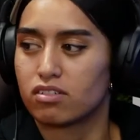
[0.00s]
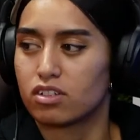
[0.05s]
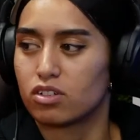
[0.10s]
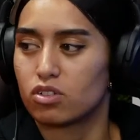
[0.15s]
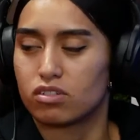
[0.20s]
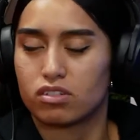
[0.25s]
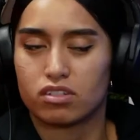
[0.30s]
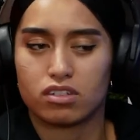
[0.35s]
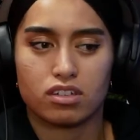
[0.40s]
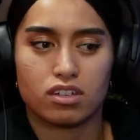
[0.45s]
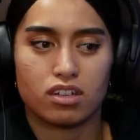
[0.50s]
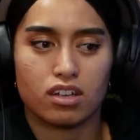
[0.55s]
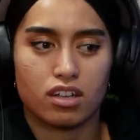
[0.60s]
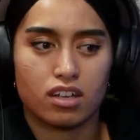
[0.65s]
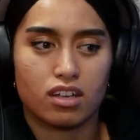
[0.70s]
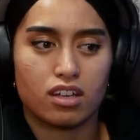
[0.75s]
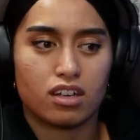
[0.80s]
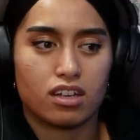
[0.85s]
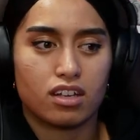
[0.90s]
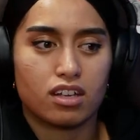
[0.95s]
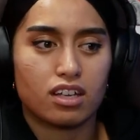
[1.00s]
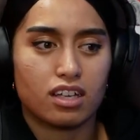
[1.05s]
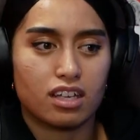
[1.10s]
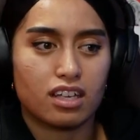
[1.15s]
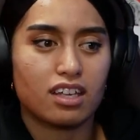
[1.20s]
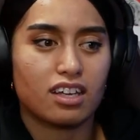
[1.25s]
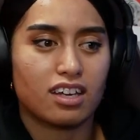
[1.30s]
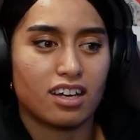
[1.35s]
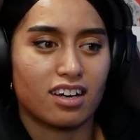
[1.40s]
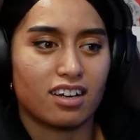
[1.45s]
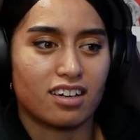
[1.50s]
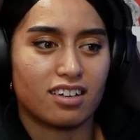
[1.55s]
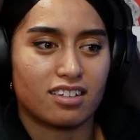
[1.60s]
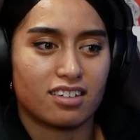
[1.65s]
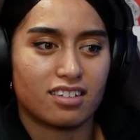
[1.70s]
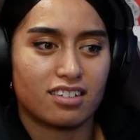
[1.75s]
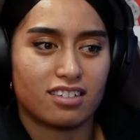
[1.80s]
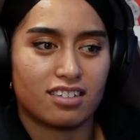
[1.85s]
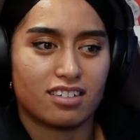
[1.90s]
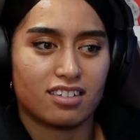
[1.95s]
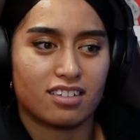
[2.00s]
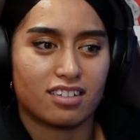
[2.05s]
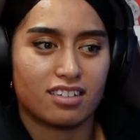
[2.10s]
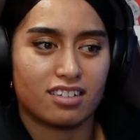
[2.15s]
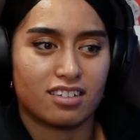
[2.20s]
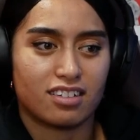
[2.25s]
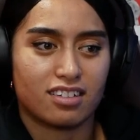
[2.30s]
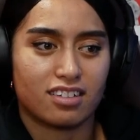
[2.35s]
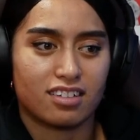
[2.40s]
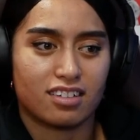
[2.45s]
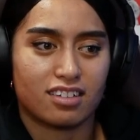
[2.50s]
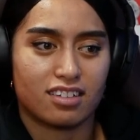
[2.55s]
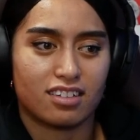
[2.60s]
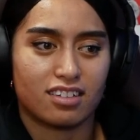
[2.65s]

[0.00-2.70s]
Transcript: you've got 1 hour and you need to, you know, it has to